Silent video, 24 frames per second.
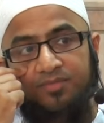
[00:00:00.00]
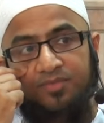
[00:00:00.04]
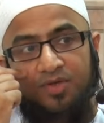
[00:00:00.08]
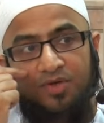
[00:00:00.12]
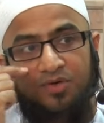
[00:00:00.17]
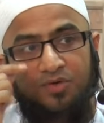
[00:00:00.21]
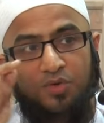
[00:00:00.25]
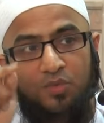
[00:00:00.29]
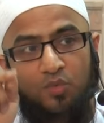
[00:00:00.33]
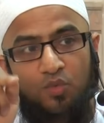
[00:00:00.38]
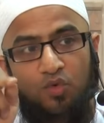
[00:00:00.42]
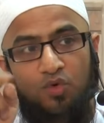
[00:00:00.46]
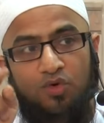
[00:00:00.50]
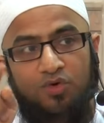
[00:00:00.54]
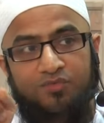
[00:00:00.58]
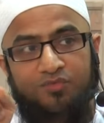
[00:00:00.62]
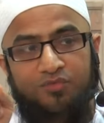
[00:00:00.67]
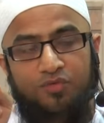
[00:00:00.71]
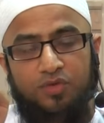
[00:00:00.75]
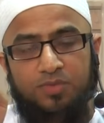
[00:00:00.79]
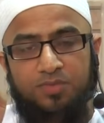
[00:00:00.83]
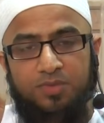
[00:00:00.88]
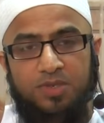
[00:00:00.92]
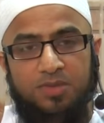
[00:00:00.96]
The reward
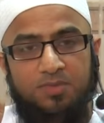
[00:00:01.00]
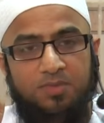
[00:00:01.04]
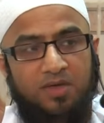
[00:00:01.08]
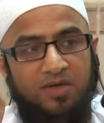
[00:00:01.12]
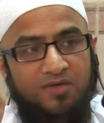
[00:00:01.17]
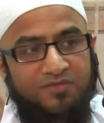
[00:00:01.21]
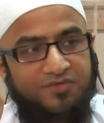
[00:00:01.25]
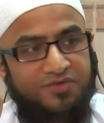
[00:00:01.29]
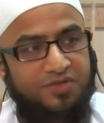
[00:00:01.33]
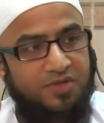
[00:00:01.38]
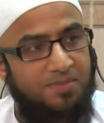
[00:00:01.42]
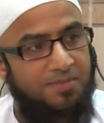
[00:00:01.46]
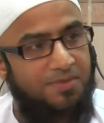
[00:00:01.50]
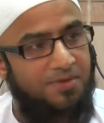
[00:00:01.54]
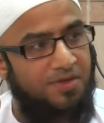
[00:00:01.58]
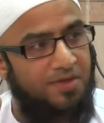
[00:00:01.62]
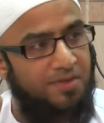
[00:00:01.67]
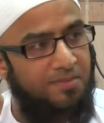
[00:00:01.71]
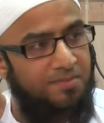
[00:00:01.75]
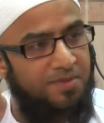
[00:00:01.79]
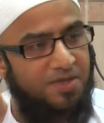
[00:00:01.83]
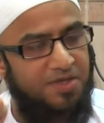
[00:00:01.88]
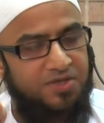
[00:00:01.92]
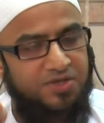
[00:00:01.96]
for people of sabr
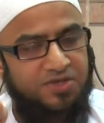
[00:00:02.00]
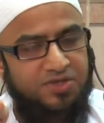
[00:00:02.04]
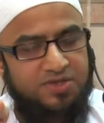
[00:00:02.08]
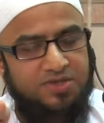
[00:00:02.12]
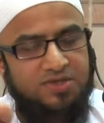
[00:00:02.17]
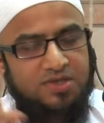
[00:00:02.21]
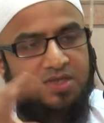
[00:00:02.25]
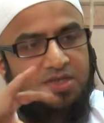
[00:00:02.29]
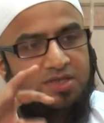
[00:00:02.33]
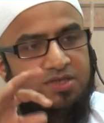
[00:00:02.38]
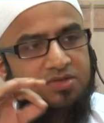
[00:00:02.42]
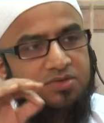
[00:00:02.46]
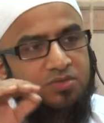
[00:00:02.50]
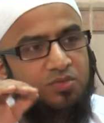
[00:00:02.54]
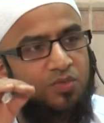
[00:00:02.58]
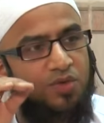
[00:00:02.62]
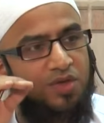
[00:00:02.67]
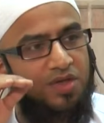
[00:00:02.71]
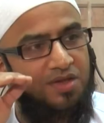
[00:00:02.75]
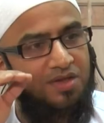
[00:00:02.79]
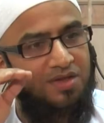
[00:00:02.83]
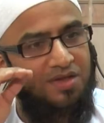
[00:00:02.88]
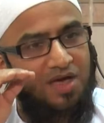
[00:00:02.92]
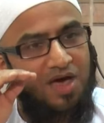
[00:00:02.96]
and patience is
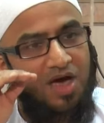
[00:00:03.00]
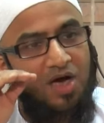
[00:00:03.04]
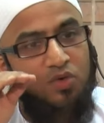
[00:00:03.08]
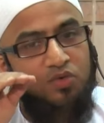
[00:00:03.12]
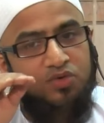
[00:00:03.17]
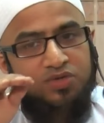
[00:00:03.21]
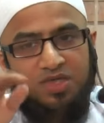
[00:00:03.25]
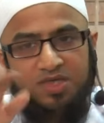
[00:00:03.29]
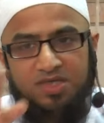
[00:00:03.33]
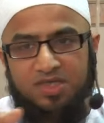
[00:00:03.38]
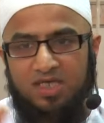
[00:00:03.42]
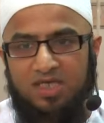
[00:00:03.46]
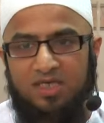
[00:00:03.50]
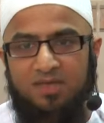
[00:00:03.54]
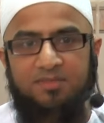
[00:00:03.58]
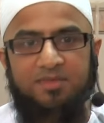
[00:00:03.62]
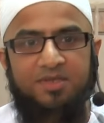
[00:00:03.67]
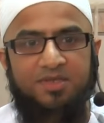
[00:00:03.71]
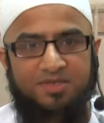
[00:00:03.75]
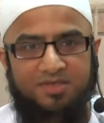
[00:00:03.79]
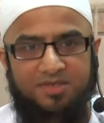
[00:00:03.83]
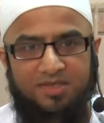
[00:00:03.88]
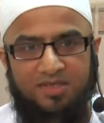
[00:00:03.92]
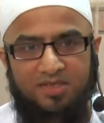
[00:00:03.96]
without any
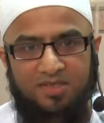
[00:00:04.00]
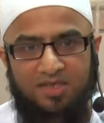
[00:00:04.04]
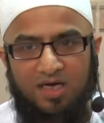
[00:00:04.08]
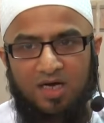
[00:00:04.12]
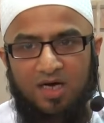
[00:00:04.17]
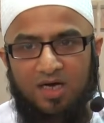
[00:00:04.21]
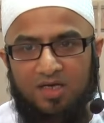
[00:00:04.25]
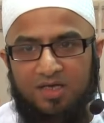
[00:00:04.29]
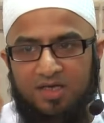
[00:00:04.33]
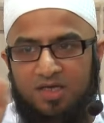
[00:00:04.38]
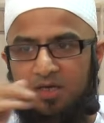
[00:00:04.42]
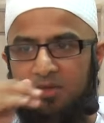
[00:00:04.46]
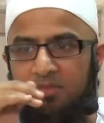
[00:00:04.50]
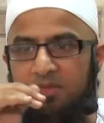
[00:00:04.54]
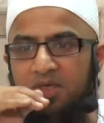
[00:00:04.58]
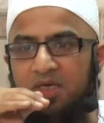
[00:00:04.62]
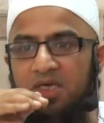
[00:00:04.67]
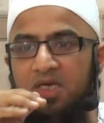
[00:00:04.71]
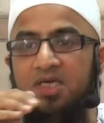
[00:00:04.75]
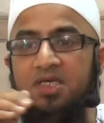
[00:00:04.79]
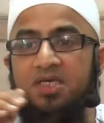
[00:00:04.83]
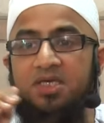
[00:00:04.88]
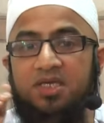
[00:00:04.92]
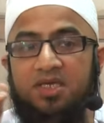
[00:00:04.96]
limit in the akhirah.
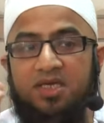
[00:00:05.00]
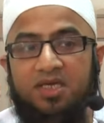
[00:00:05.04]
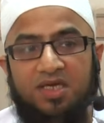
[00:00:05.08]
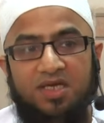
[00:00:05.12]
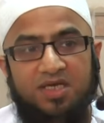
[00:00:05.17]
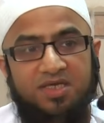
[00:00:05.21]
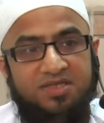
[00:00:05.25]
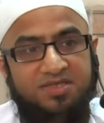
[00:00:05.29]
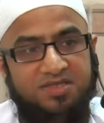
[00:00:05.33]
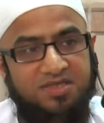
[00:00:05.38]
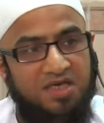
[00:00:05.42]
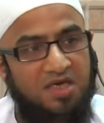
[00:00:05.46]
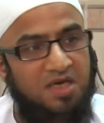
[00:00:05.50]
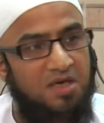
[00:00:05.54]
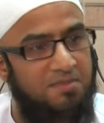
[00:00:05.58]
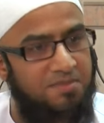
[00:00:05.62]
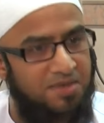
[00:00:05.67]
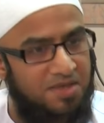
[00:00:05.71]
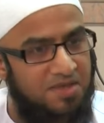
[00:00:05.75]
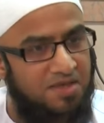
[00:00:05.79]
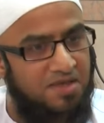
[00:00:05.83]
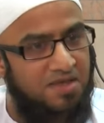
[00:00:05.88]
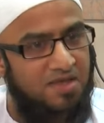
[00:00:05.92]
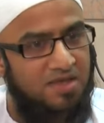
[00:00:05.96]
Bighayri
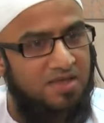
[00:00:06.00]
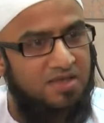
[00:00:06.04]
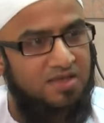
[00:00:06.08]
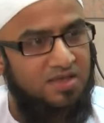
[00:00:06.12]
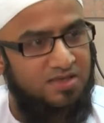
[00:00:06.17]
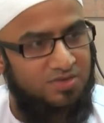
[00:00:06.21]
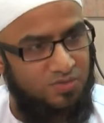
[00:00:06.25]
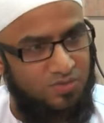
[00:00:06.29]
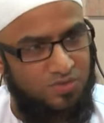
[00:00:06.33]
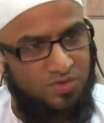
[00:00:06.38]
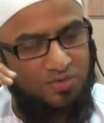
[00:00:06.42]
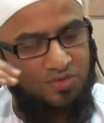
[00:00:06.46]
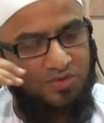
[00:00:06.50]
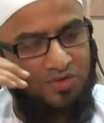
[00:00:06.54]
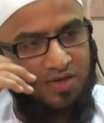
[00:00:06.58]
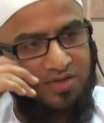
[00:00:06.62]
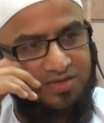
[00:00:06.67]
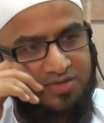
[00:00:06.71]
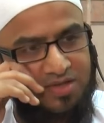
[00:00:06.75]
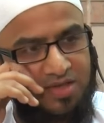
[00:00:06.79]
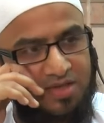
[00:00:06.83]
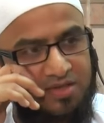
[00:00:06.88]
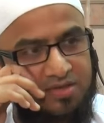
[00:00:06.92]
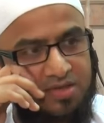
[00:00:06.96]
hisabin. That's what the
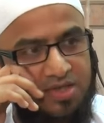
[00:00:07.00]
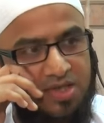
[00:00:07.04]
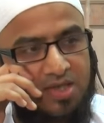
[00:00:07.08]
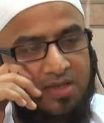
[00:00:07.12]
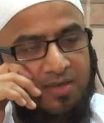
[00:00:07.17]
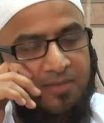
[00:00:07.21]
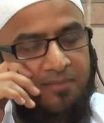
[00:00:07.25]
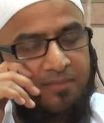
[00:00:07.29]
Quran says.